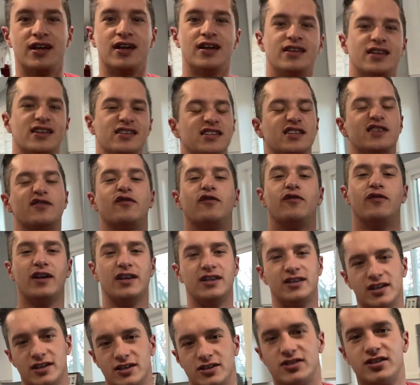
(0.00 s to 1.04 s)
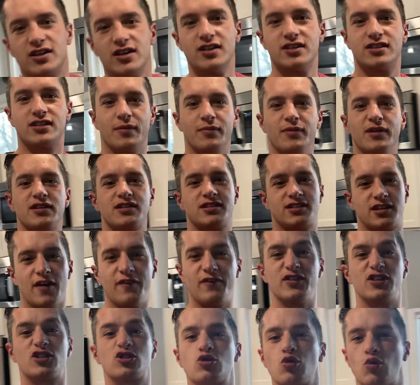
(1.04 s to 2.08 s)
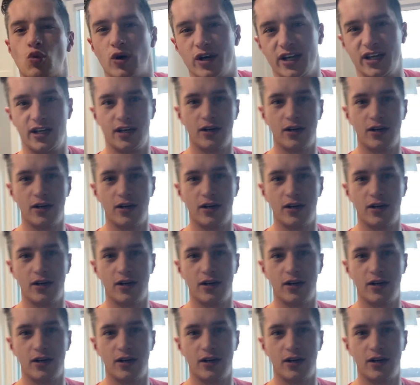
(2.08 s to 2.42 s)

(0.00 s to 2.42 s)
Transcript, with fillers: This is vintage. Some of this stuff is 20